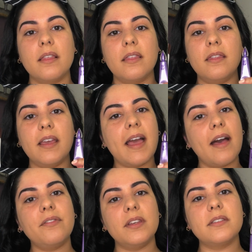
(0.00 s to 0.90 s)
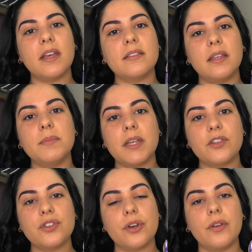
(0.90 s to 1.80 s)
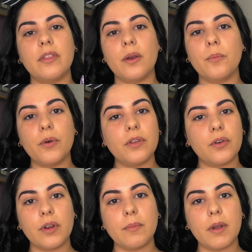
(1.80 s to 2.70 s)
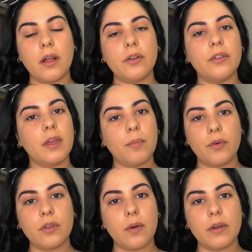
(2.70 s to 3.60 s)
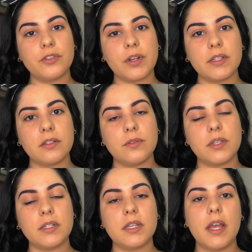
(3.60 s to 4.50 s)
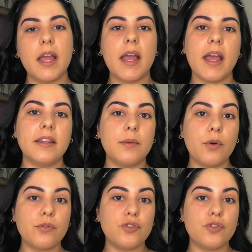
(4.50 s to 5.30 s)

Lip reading: they have the exact same texture. They're both a cream color, they both go on translucent, and they both